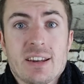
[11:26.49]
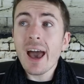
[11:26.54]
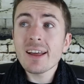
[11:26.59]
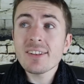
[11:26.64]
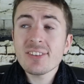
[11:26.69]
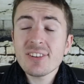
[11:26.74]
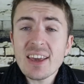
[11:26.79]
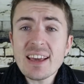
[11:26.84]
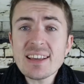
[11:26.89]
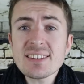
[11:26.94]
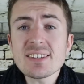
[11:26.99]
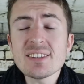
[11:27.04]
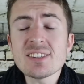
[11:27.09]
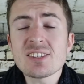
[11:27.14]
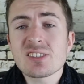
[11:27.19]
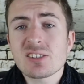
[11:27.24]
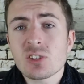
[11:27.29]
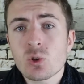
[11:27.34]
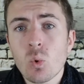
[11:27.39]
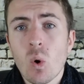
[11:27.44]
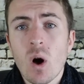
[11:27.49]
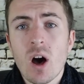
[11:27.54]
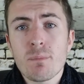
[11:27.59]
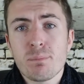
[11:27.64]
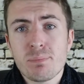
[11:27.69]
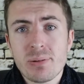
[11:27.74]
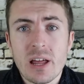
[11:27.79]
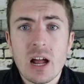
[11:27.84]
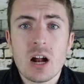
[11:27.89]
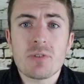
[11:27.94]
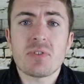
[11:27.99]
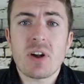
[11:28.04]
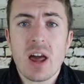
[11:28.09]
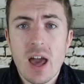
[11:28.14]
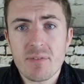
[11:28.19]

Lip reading: A decent squad player for